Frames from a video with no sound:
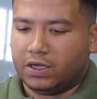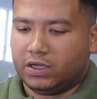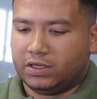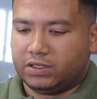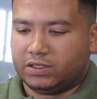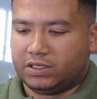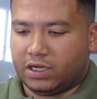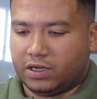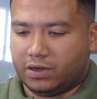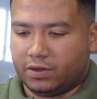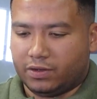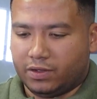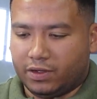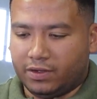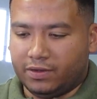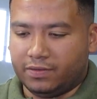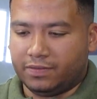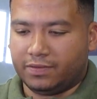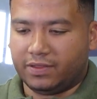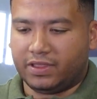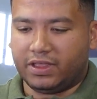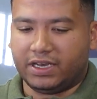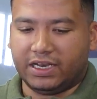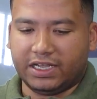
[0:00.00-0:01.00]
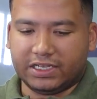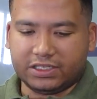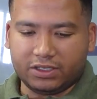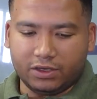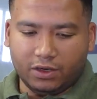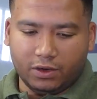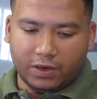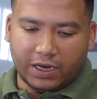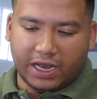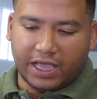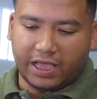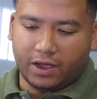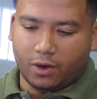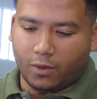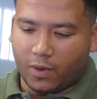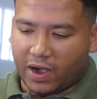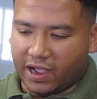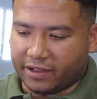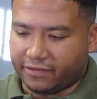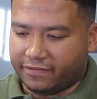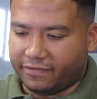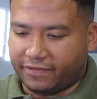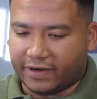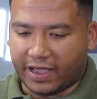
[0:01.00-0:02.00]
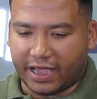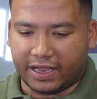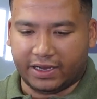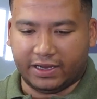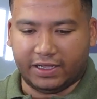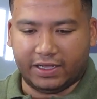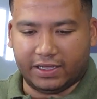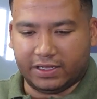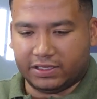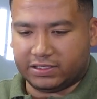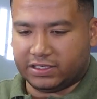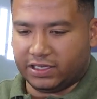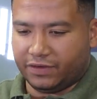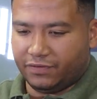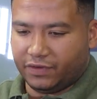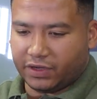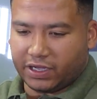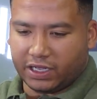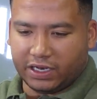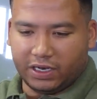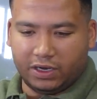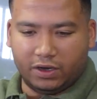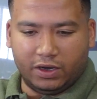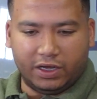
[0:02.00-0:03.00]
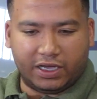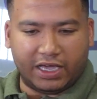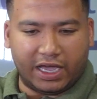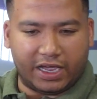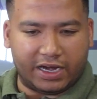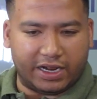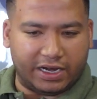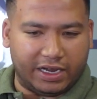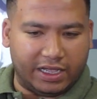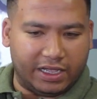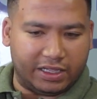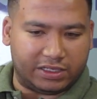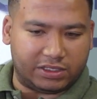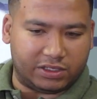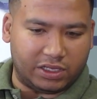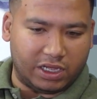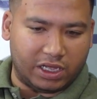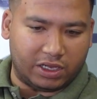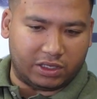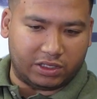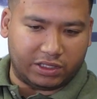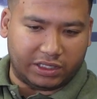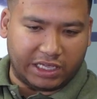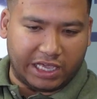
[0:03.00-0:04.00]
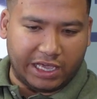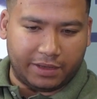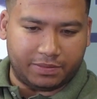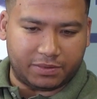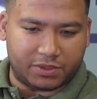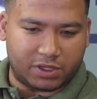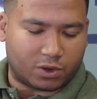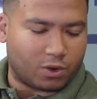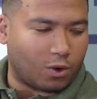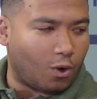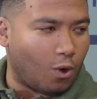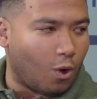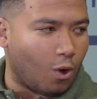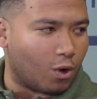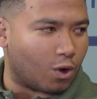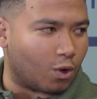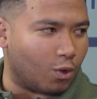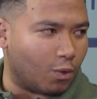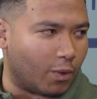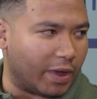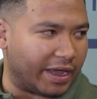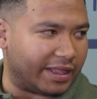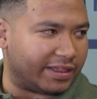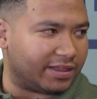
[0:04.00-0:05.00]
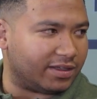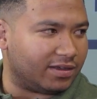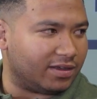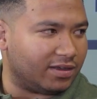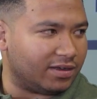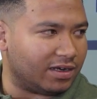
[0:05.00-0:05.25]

So the reason you lay a wine flat is if you can look at it, it keeps the cork wet.